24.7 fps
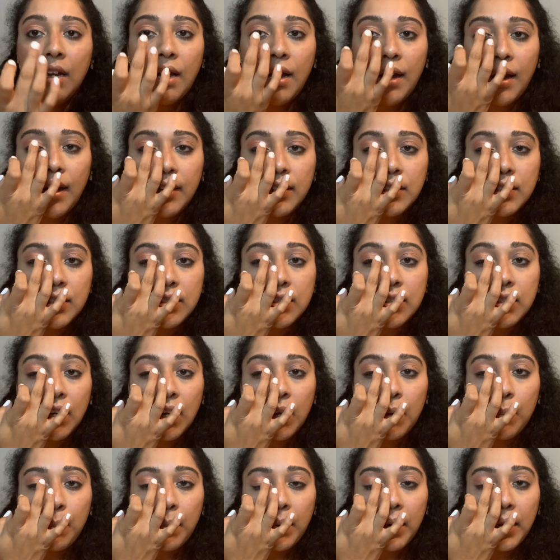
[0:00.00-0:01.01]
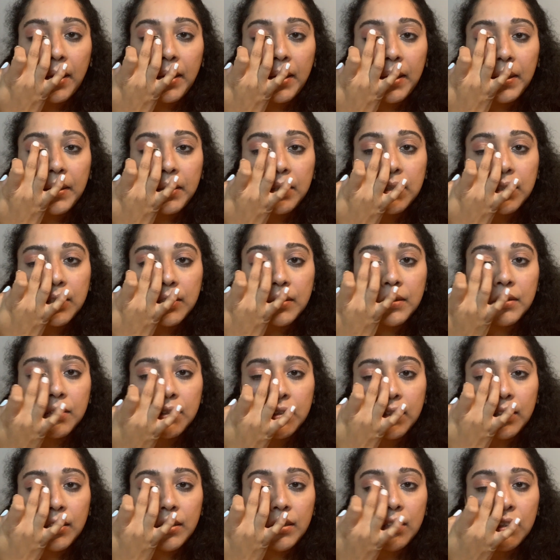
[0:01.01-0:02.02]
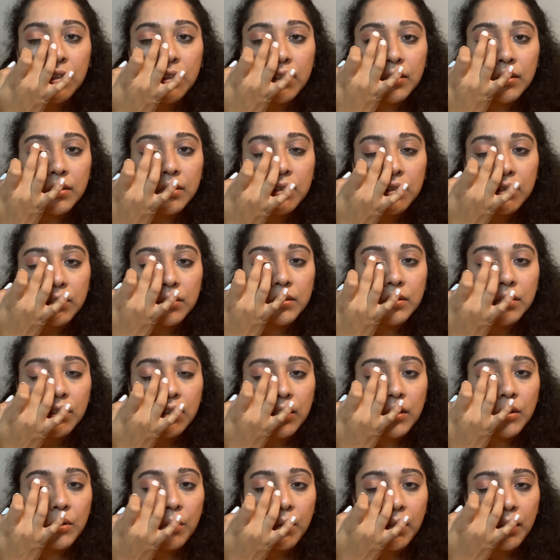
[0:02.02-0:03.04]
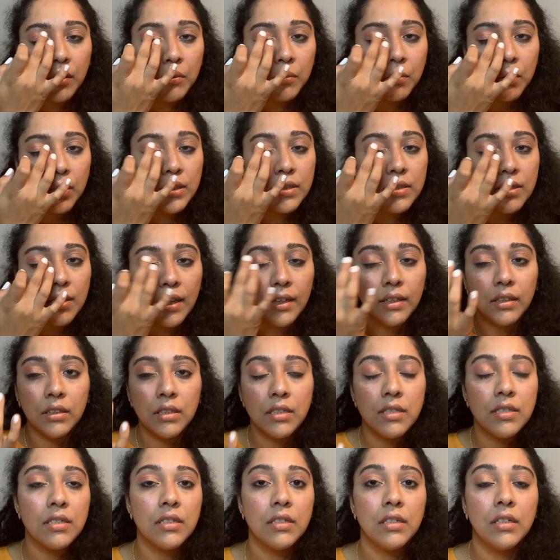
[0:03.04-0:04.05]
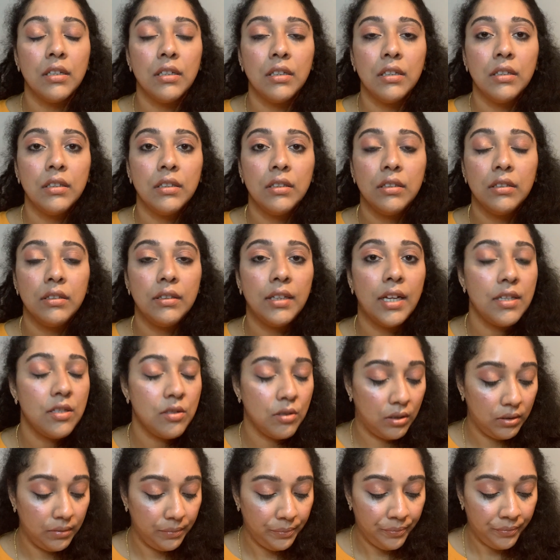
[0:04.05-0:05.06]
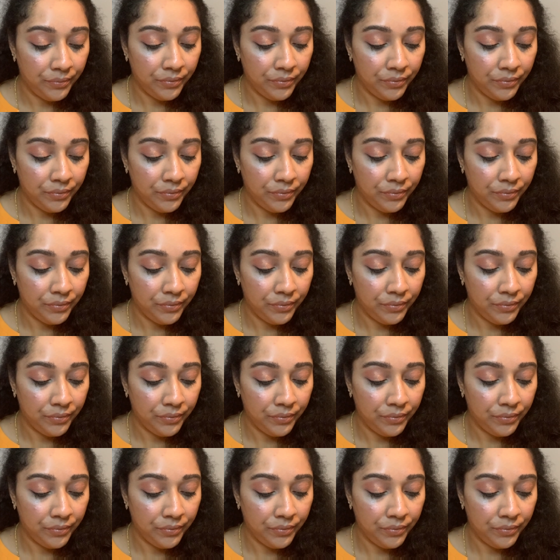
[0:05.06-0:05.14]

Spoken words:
and just apply it till go inwards like this. That's all.